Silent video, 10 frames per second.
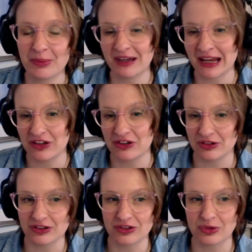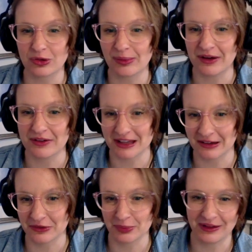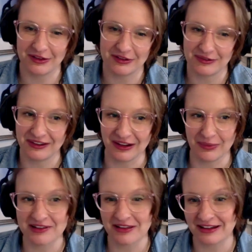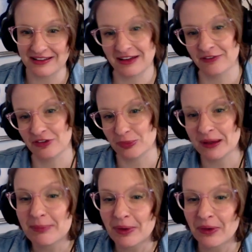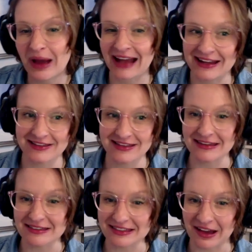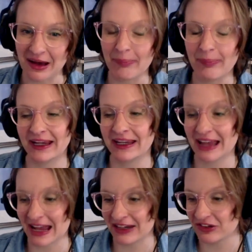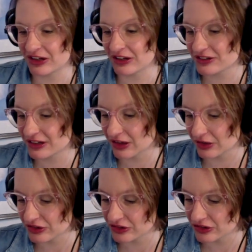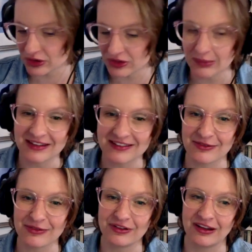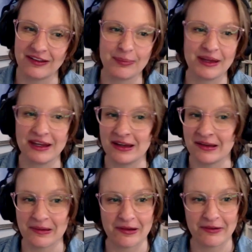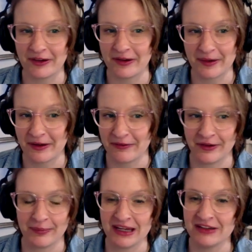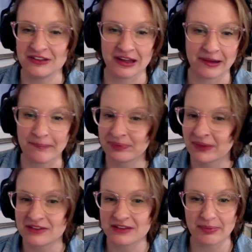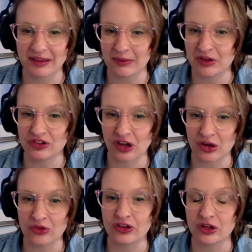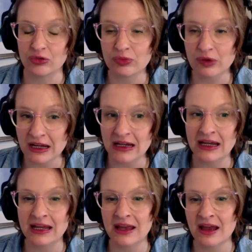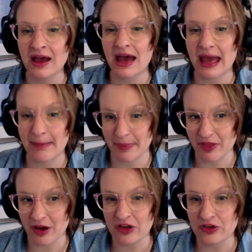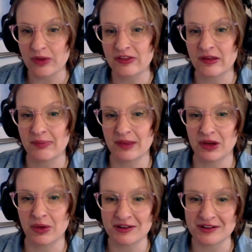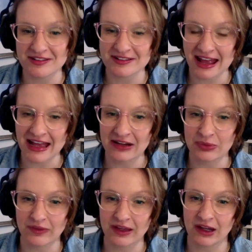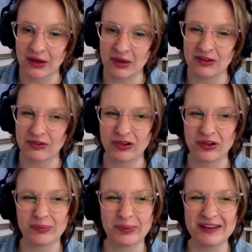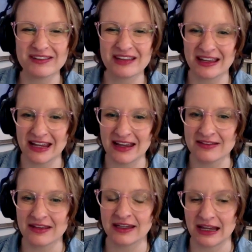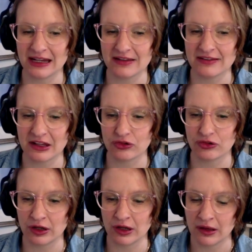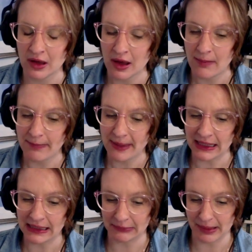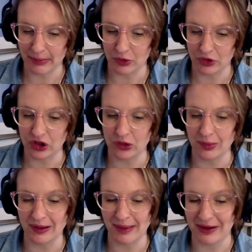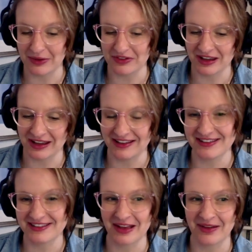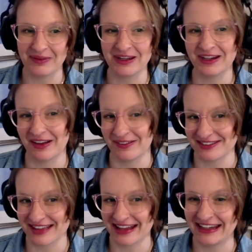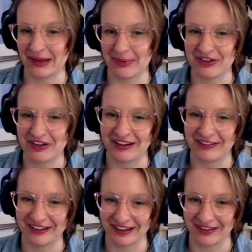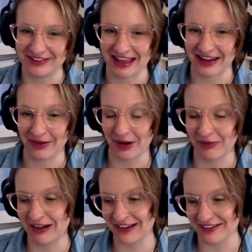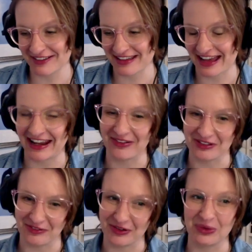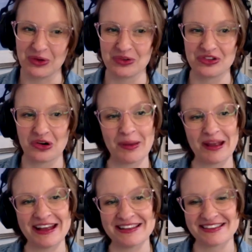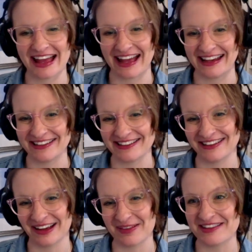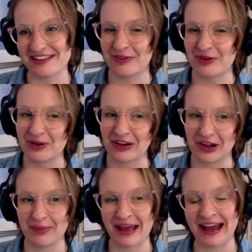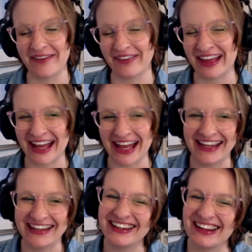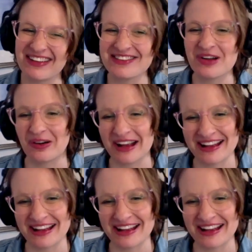nature is to talk about ourselves, because we're slightly selfish people and it's easier. But again, just do something different at the beginning of a meeting, something which shows that you really empathize with them, that you understand what they're going through. But it is again, it's that trying to be a little bit more human about it. So standing up and trying to saying, oh, I really understand how difficult your job is, and it's a difficult climate out there. It's not